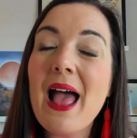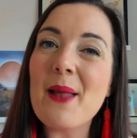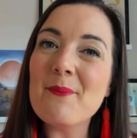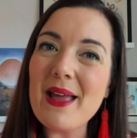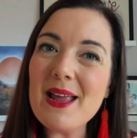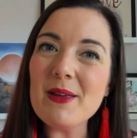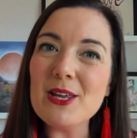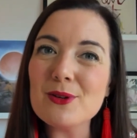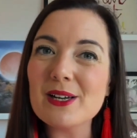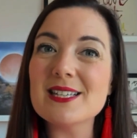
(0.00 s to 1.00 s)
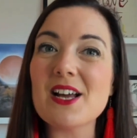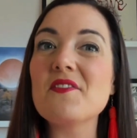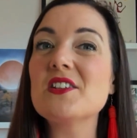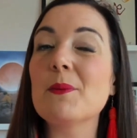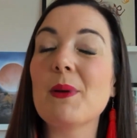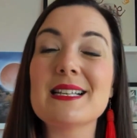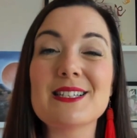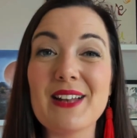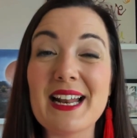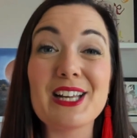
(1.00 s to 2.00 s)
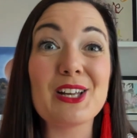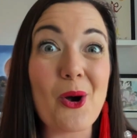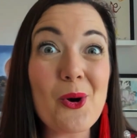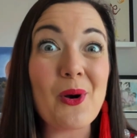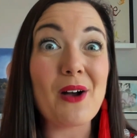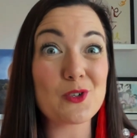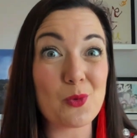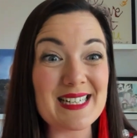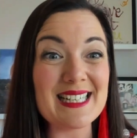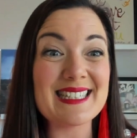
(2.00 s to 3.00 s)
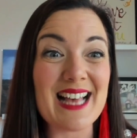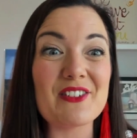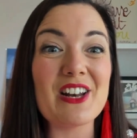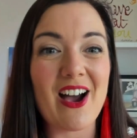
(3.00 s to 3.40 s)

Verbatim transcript: And maybe you could dive to the place of letting go 27